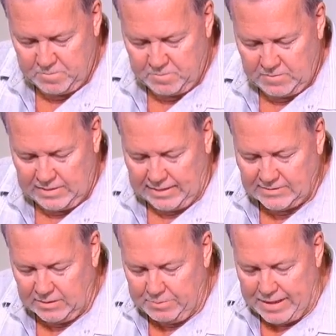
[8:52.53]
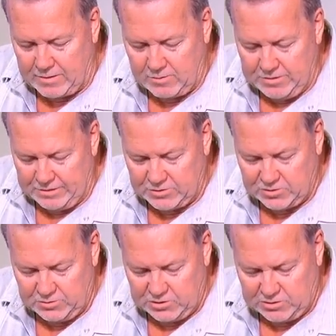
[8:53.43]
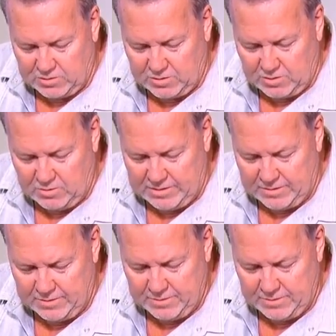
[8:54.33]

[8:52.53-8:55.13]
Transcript: Guys in the back, go there as soon as you can go there.